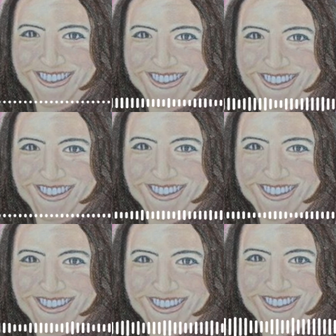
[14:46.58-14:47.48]
As
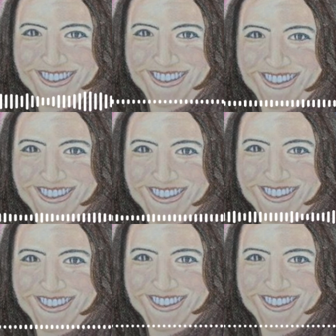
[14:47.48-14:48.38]
Buddha wisely
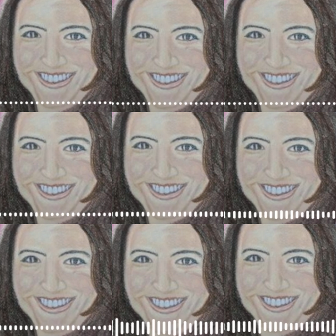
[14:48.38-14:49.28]
said,
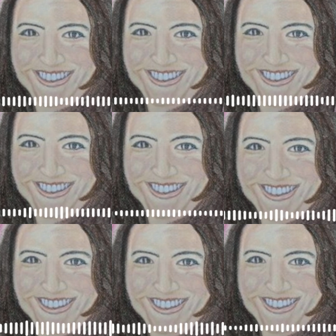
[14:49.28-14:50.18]
each morning we are
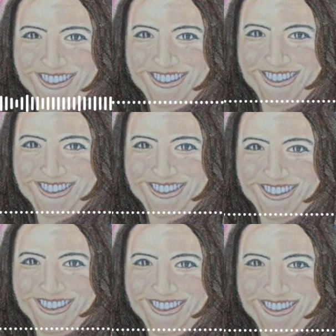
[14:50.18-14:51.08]
born again.
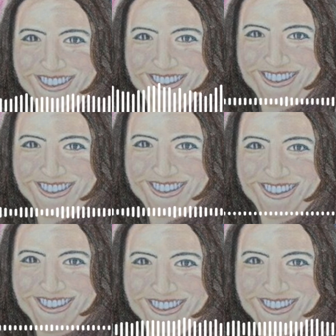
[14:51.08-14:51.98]
What we do
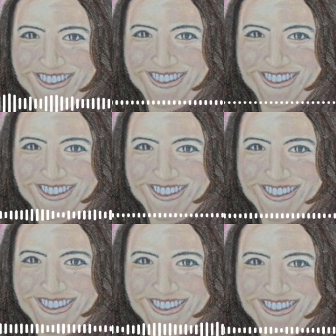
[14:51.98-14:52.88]
today is
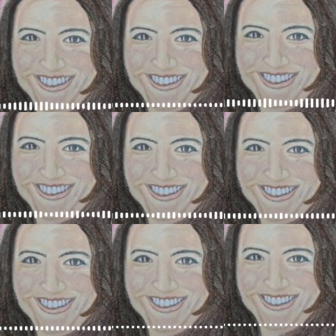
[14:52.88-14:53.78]
what matters
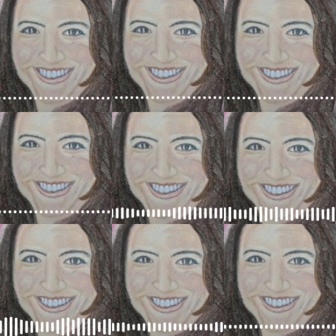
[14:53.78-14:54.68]
most.
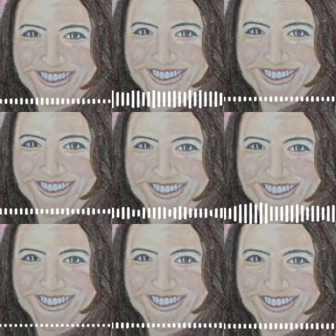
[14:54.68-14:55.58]
Remember, it's not
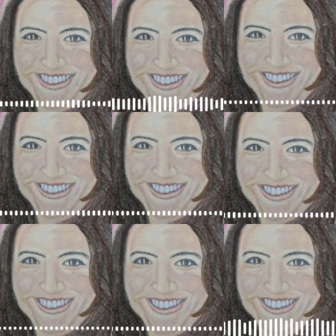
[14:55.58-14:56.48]
about spiritual
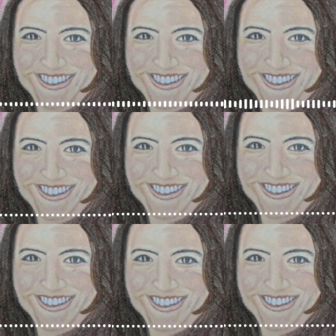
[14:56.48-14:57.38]
perfection,
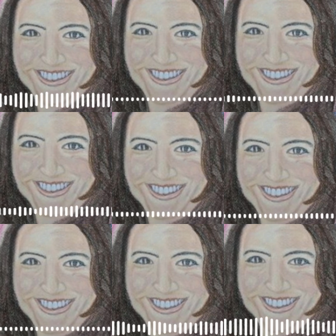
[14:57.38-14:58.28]
it's
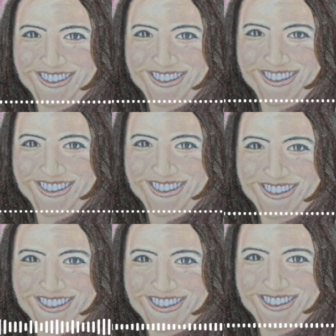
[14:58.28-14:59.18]
about growth,
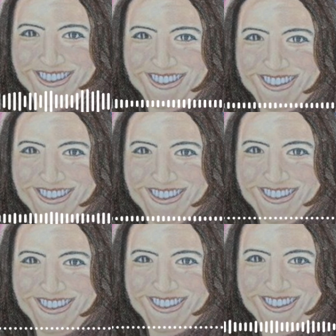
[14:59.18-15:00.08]
evolution,
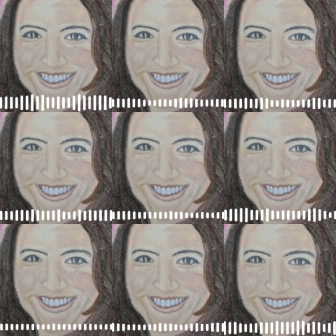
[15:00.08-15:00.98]
and the journey
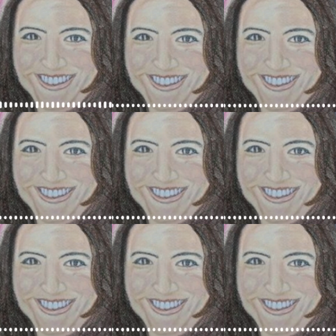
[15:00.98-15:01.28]
itself.